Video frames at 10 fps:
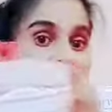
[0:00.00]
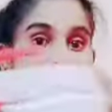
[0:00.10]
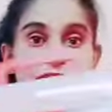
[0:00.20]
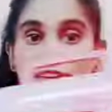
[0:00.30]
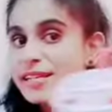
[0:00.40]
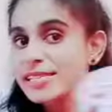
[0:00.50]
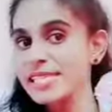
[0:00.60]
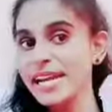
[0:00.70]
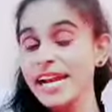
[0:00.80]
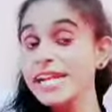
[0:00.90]
first
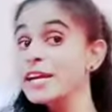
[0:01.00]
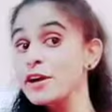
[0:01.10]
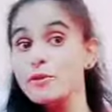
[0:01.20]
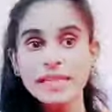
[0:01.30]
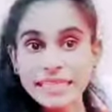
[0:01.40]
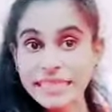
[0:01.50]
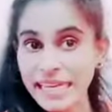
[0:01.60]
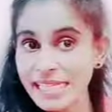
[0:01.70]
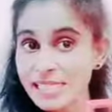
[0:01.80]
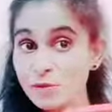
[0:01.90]
aid. With
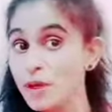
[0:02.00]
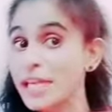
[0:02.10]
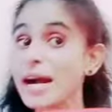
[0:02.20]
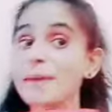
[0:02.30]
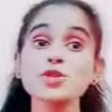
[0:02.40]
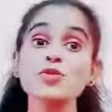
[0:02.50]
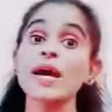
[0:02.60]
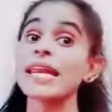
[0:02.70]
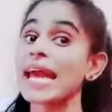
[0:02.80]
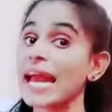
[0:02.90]
this, we come to an
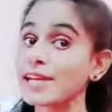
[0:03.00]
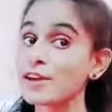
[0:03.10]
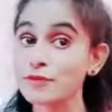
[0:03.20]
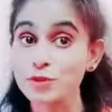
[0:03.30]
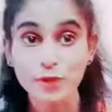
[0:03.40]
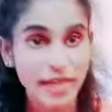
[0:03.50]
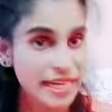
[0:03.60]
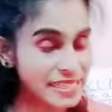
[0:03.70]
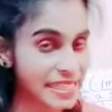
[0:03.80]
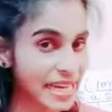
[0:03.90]
end of today's
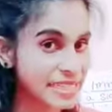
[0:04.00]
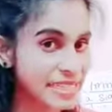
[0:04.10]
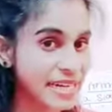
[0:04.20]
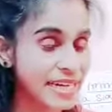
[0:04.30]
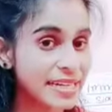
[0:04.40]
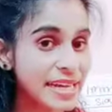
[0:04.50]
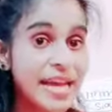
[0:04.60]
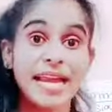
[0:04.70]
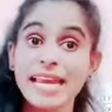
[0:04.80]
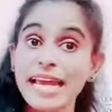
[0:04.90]
session.
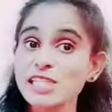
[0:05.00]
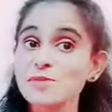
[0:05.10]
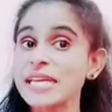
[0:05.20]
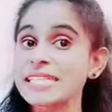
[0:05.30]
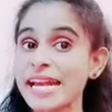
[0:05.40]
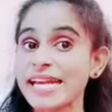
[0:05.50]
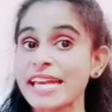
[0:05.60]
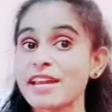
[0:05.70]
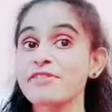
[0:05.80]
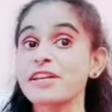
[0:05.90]
Let's meet again
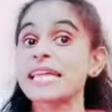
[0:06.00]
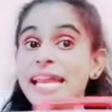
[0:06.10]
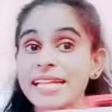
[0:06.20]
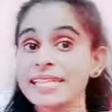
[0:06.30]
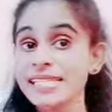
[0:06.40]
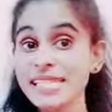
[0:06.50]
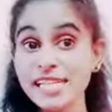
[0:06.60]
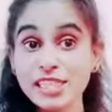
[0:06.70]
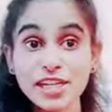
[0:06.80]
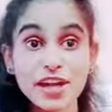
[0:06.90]
with another
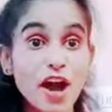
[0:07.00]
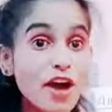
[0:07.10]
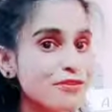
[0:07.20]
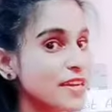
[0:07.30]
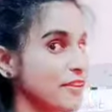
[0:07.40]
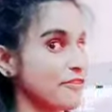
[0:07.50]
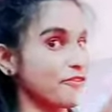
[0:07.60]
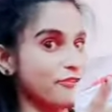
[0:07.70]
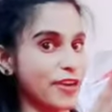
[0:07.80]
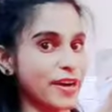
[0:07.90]
session of
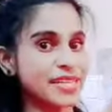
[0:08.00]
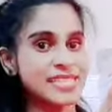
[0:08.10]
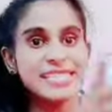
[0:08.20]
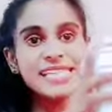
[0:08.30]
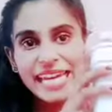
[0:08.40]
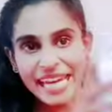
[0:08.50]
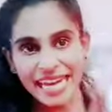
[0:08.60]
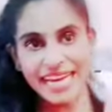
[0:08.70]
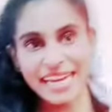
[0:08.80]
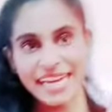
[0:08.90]
first
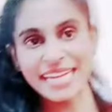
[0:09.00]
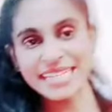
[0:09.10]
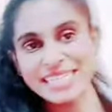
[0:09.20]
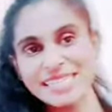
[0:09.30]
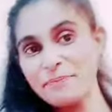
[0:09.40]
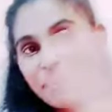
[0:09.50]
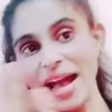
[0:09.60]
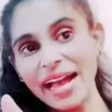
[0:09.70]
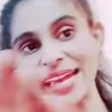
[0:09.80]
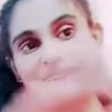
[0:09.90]
aid.
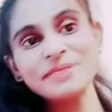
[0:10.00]
Bye.